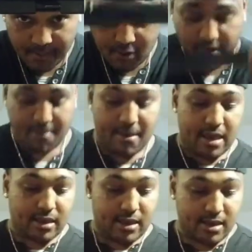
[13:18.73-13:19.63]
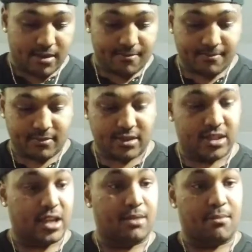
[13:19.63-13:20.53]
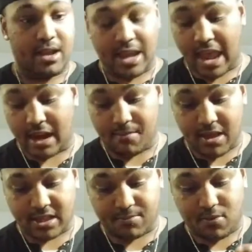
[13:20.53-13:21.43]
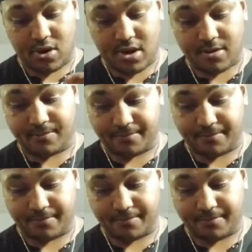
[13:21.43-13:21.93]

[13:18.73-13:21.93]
it right back in. Taking my guide and my spring.